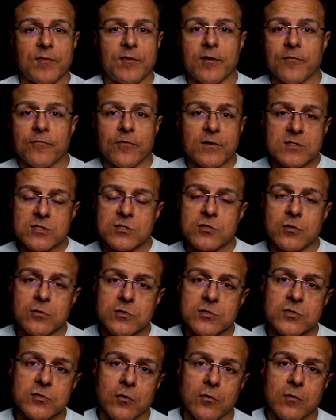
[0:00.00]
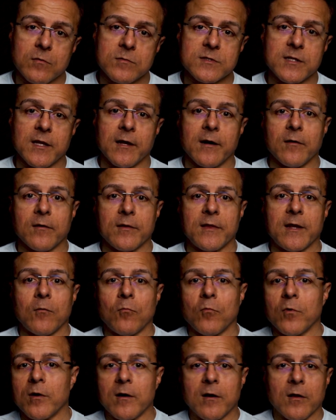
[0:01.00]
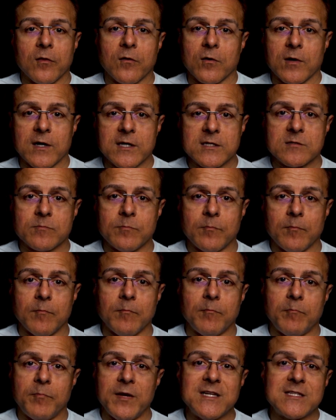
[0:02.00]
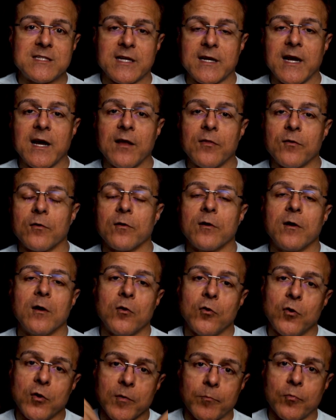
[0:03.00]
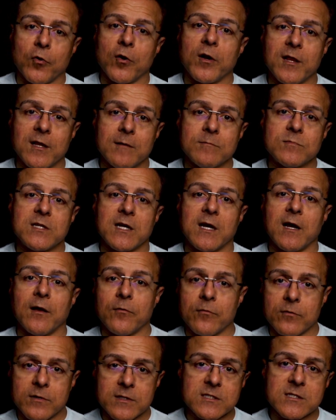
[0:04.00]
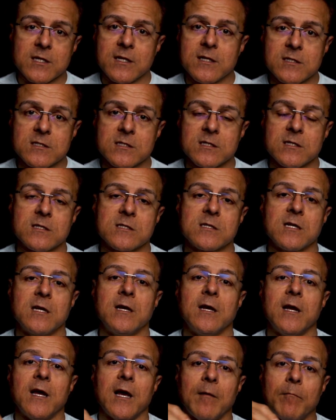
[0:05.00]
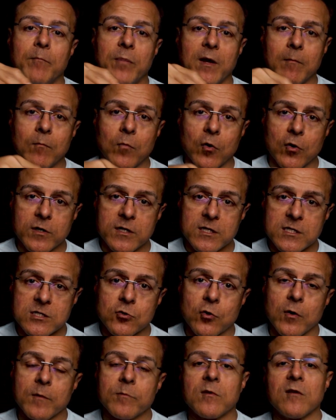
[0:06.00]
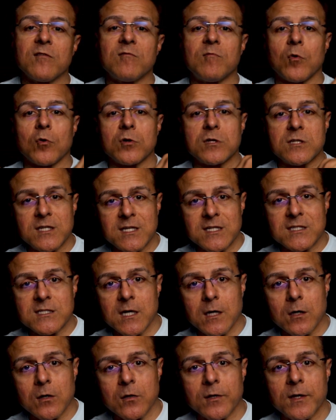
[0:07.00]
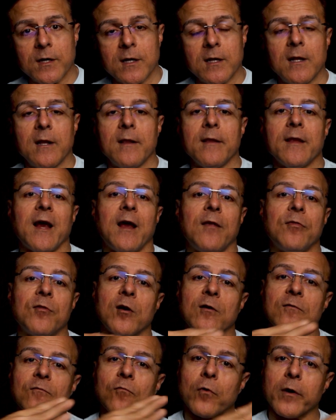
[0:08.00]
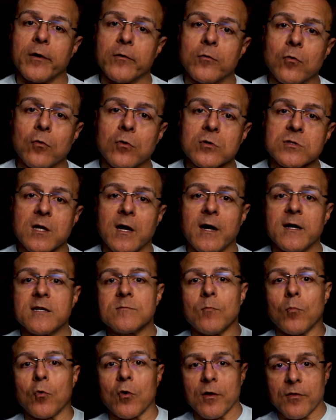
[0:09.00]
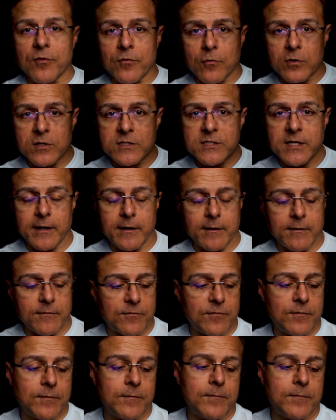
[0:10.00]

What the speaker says: different search terms that wouldn't otherwise be together. You're putting them together in sentences and being more descriptive, more detailed, and therefore in Google's eyes, more authoritative.